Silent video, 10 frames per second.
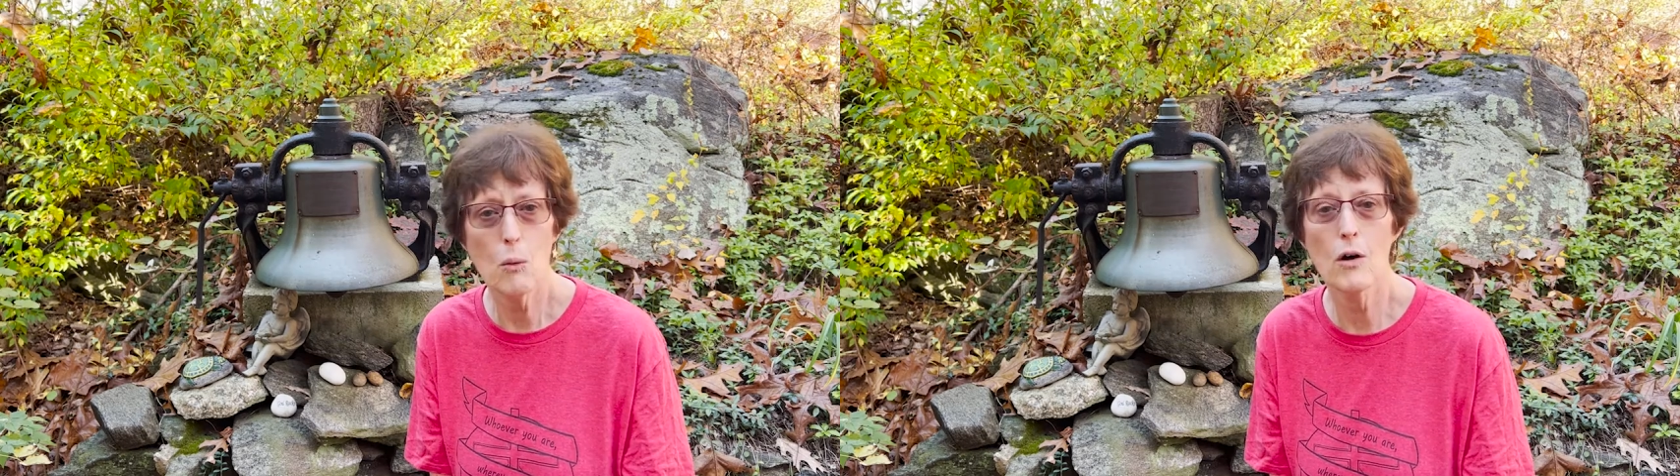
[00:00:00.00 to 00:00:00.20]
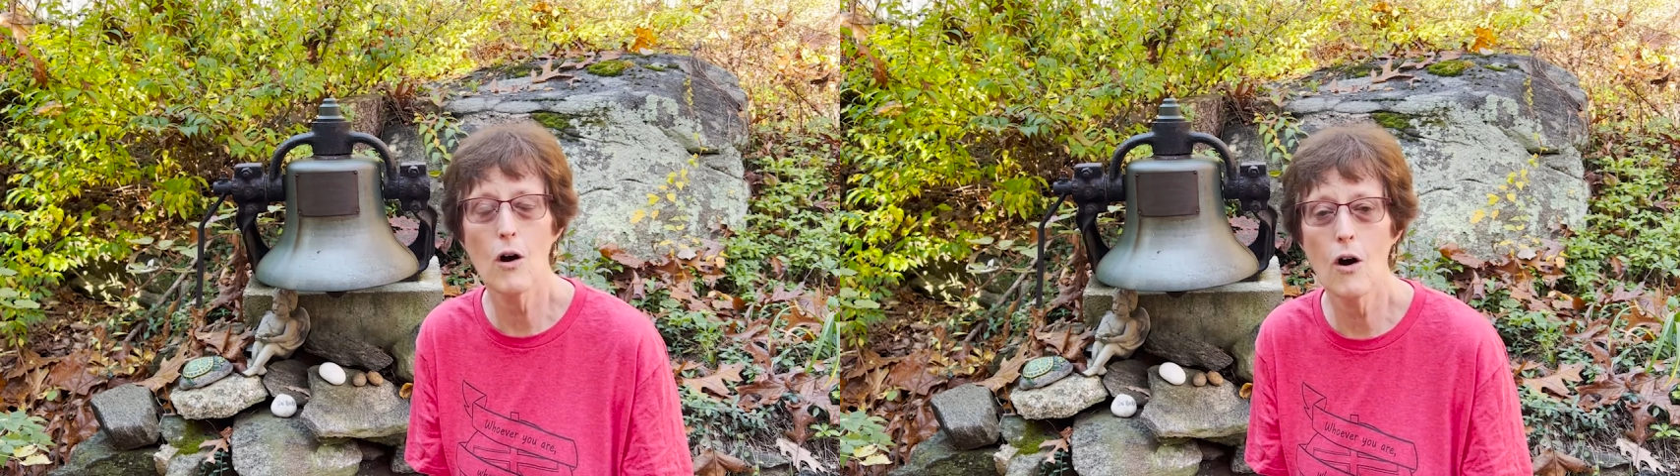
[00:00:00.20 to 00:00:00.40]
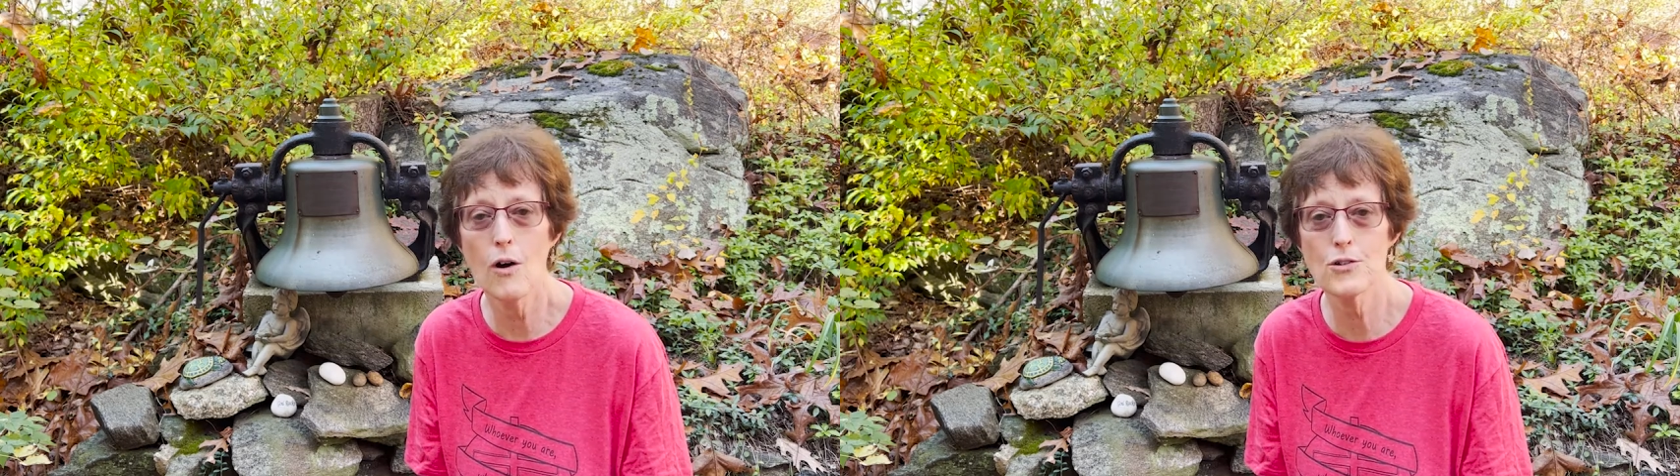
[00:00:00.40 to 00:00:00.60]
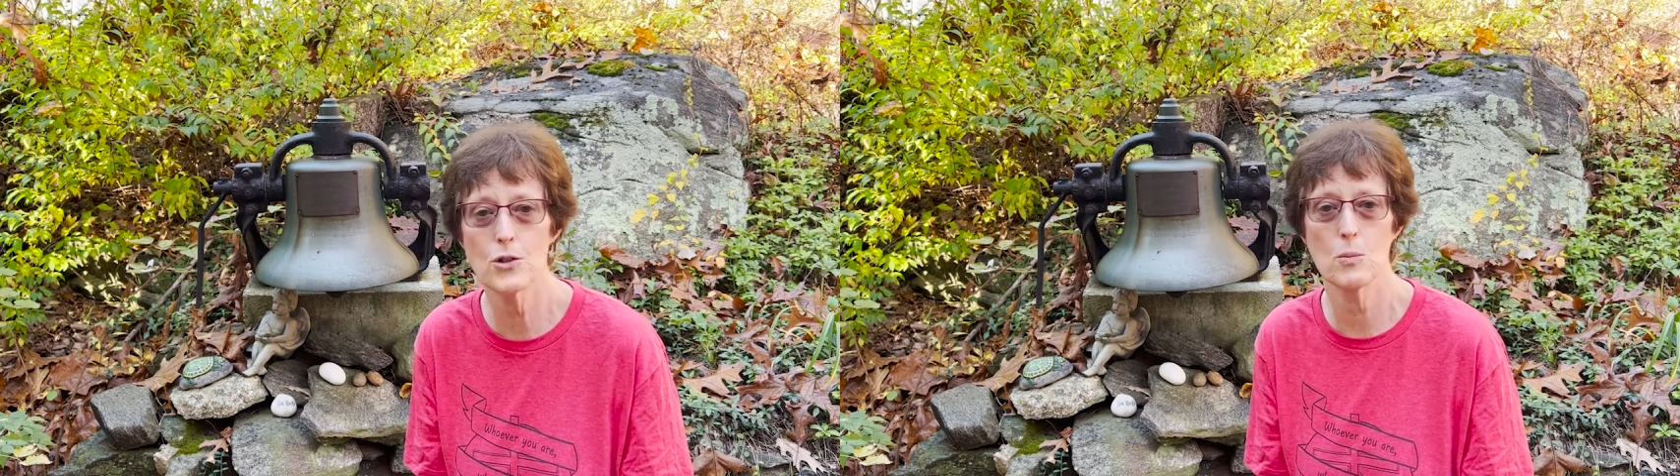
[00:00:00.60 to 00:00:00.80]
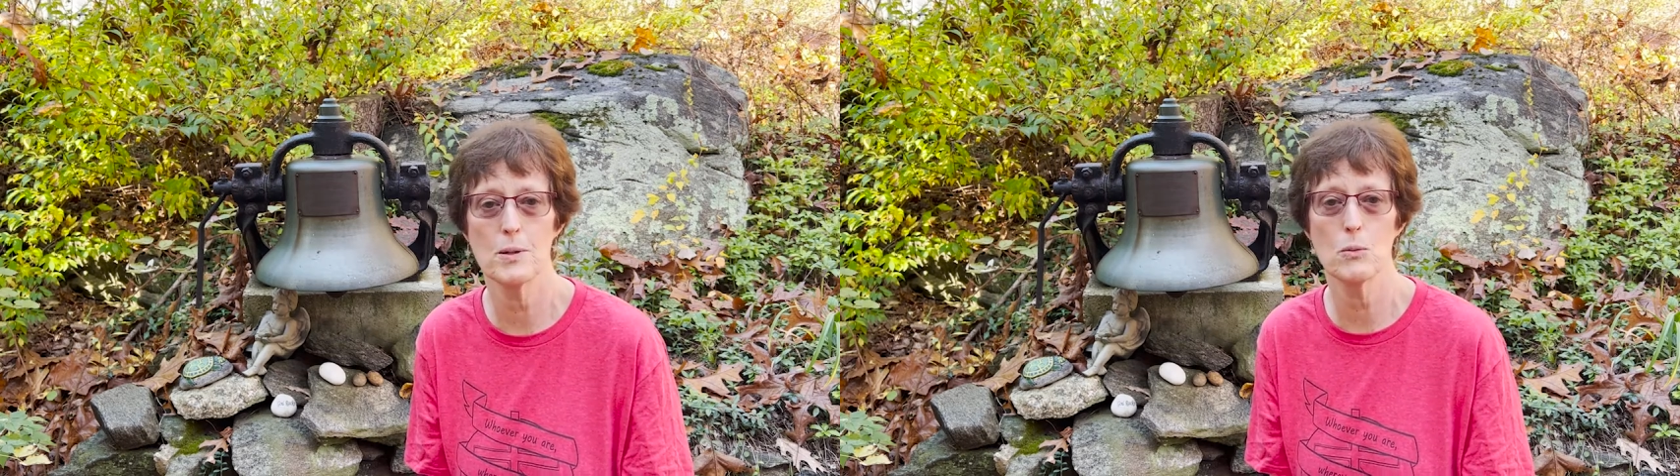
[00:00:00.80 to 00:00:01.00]
will
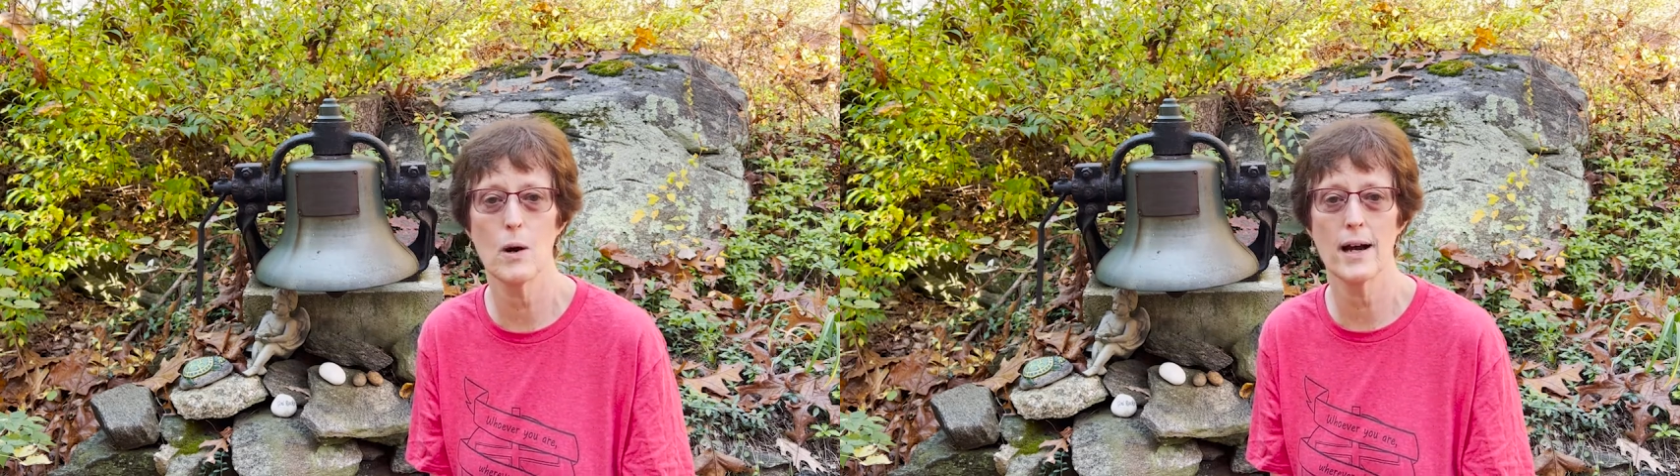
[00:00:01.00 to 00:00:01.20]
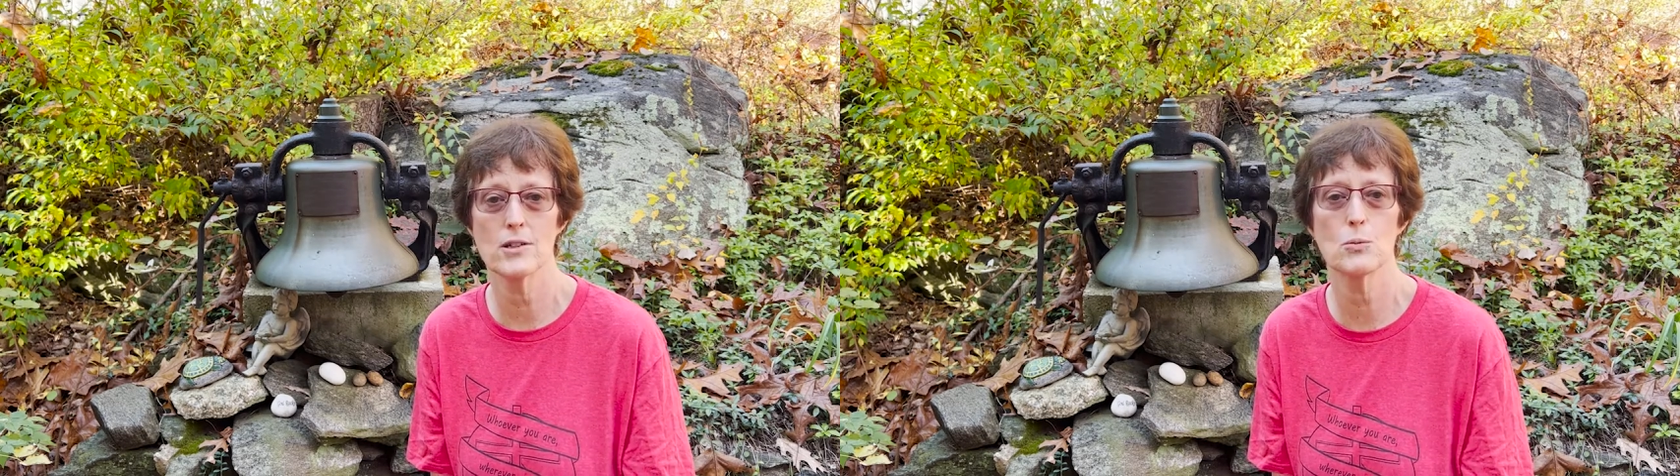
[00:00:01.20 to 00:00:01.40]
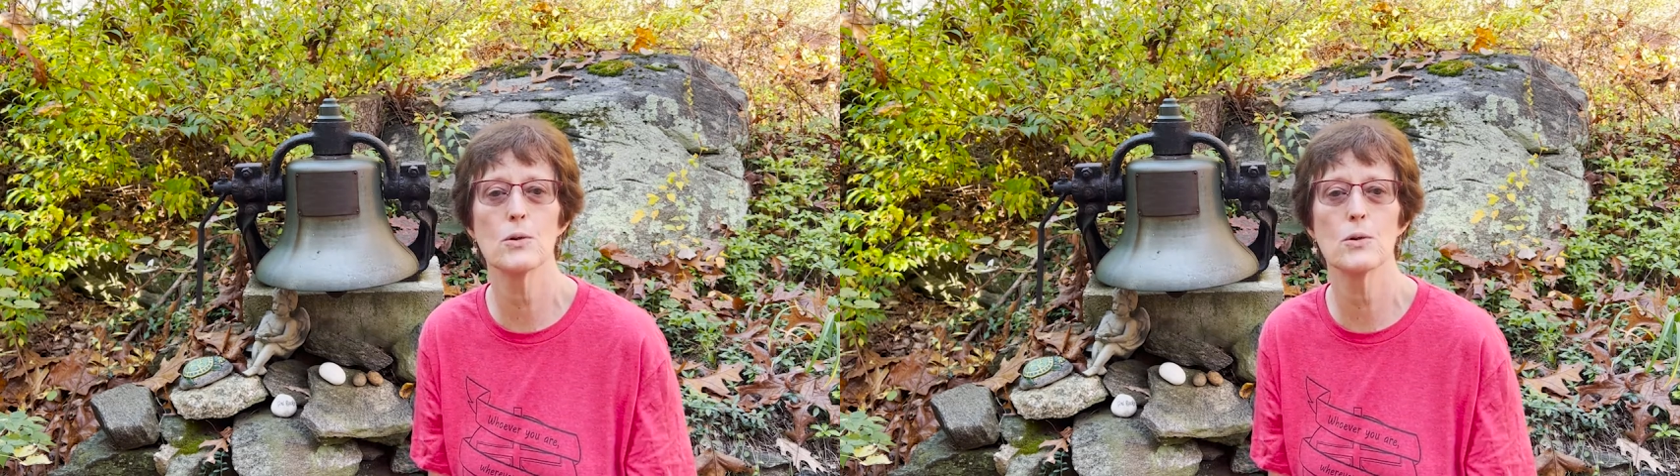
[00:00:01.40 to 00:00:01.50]
also be wise,